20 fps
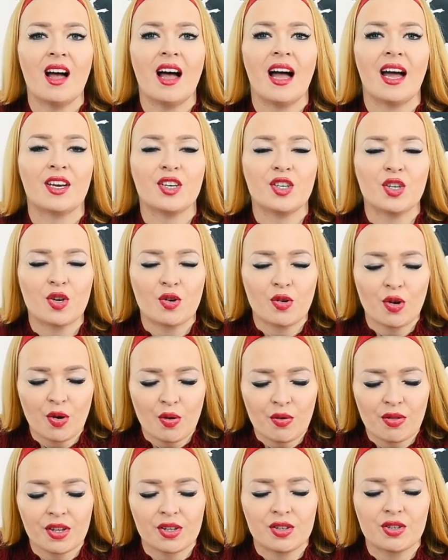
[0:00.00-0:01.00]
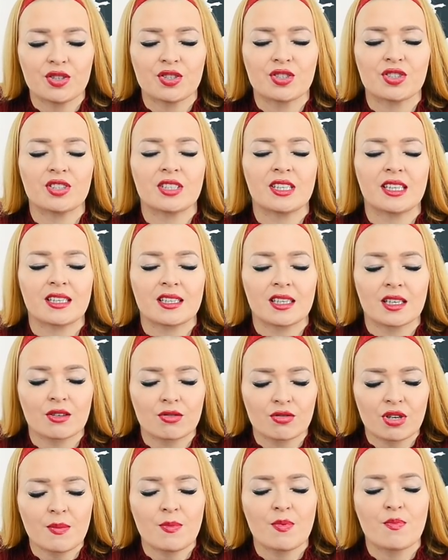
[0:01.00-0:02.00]
and you know that you should get a
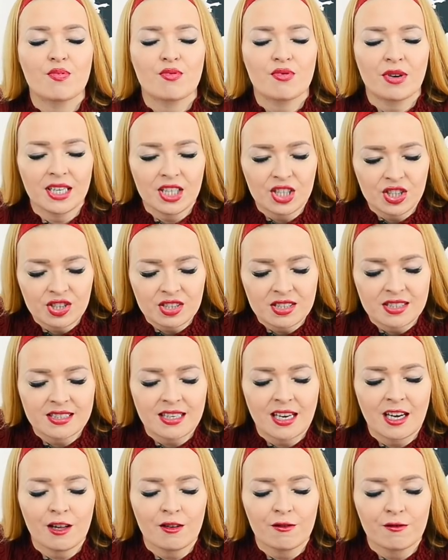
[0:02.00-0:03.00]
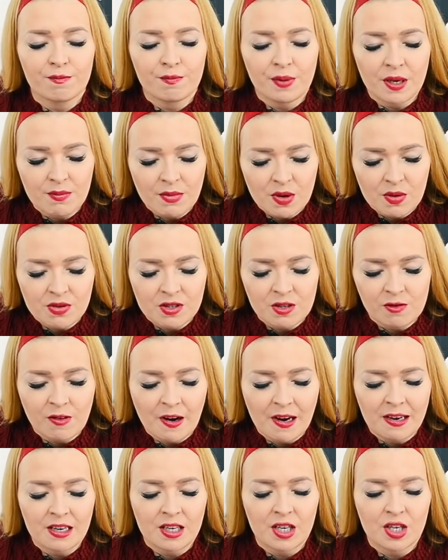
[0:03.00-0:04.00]
grip, brace yourself, be
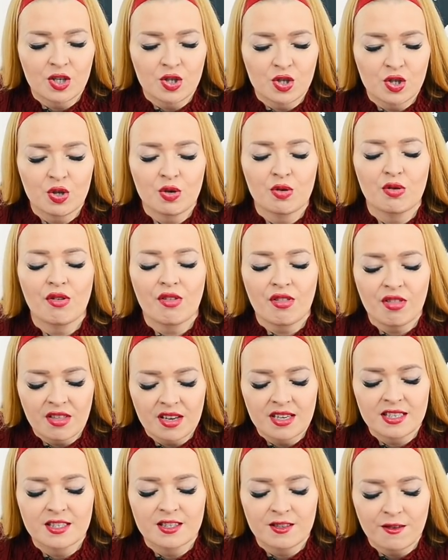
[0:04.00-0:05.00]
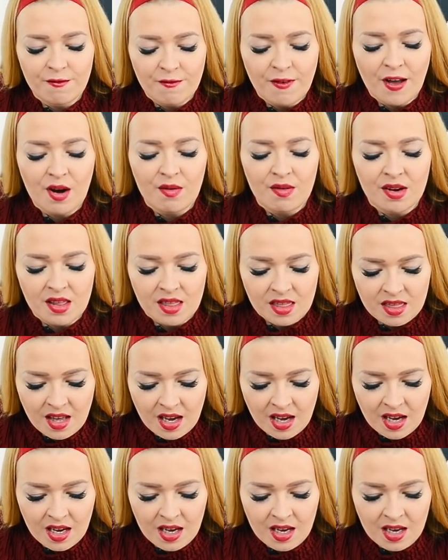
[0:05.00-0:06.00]
motivated and do this very
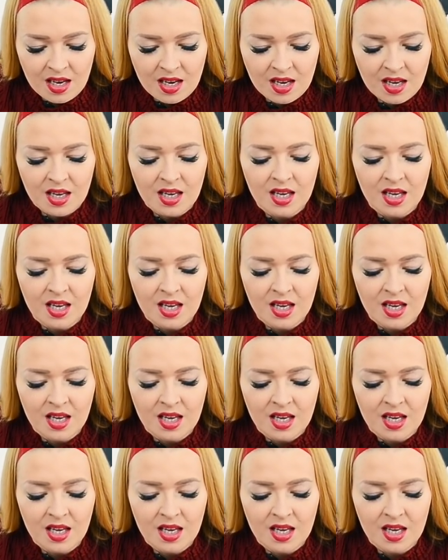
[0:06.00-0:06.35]
thing.